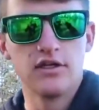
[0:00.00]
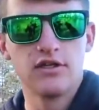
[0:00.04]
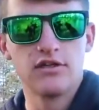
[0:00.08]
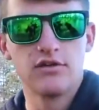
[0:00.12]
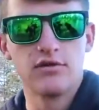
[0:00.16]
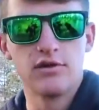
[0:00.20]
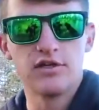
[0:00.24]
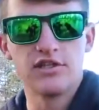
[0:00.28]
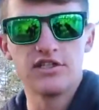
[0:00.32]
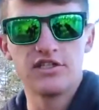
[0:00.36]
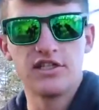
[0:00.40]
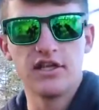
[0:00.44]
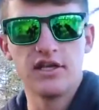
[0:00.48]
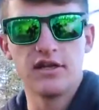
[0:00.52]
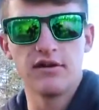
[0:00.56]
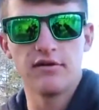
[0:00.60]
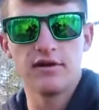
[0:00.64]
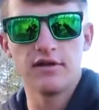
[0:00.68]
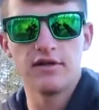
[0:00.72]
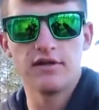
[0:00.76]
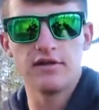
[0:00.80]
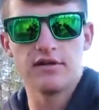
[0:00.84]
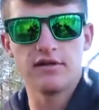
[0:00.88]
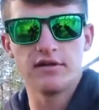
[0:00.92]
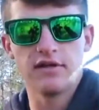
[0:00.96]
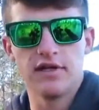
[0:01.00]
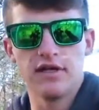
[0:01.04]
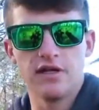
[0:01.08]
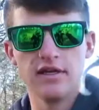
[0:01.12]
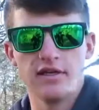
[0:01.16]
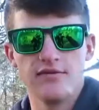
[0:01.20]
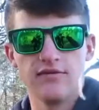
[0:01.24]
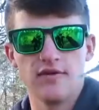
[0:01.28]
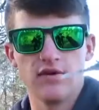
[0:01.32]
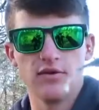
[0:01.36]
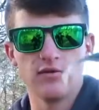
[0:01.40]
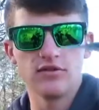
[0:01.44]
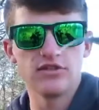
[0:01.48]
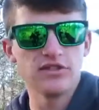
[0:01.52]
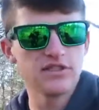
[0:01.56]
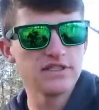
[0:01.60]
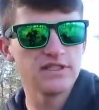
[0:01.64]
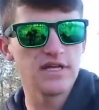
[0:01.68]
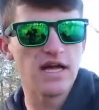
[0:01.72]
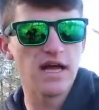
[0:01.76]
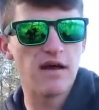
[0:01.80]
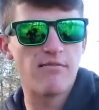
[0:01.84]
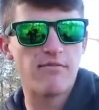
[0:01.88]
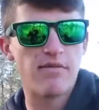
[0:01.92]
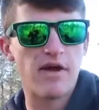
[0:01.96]
twitch tail right there on the end of it, which is
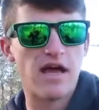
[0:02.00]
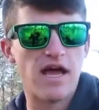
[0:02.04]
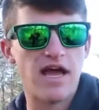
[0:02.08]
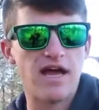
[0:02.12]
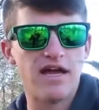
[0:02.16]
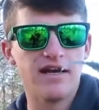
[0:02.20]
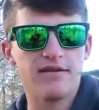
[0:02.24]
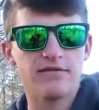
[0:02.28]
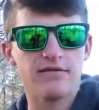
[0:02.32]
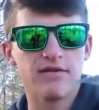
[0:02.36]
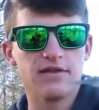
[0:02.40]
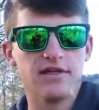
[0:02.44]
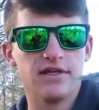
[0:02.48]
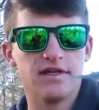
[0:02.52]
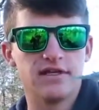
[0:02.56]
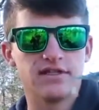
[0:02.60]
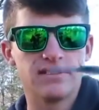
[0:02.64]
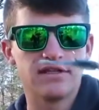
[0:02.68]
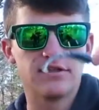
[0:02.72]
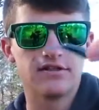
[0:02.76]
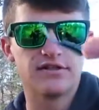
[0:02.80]
not bad, it really isn't.